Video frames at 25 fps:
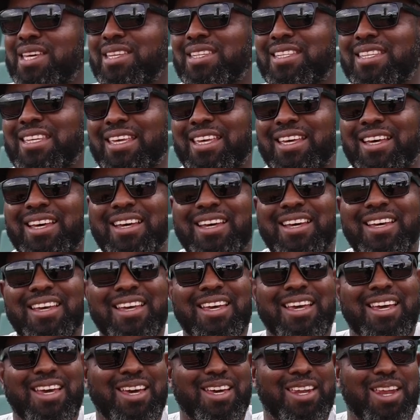and uh,
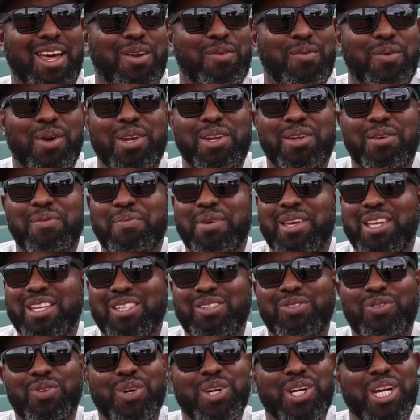and I'd run the
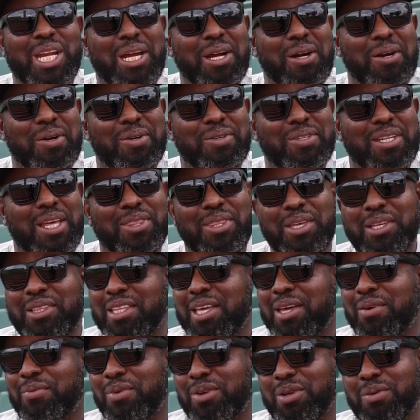men's 400 hurdles. I think
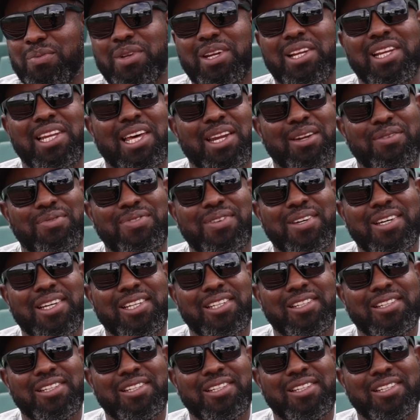that would have been a lot of fun.